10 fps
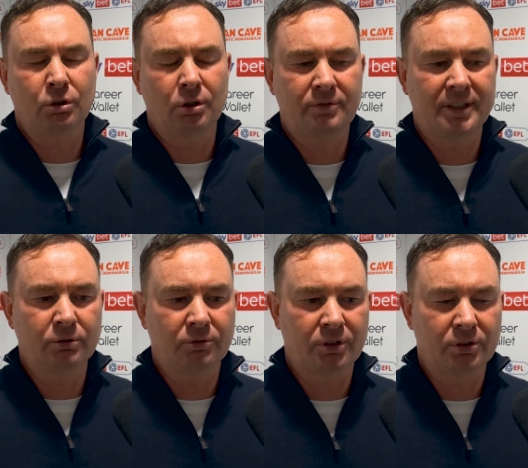lot of
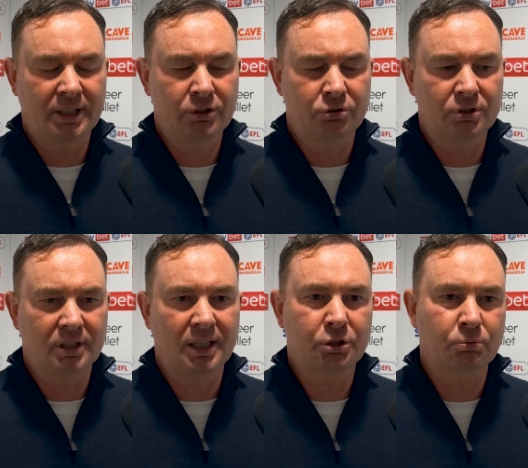final third
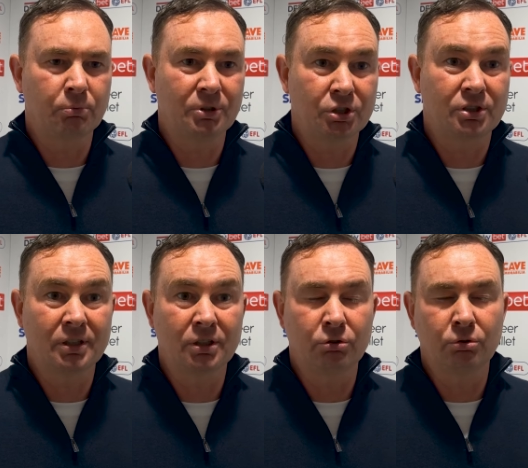entries last week, we just
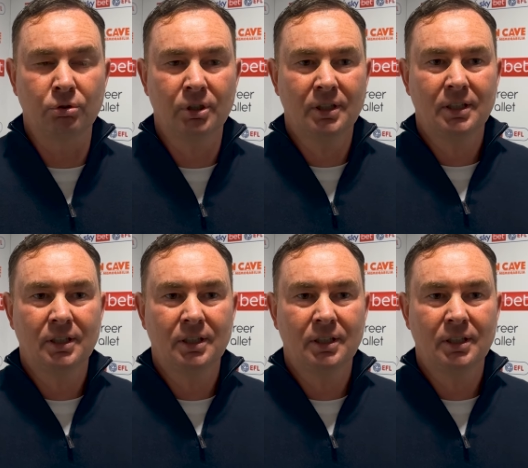didn't do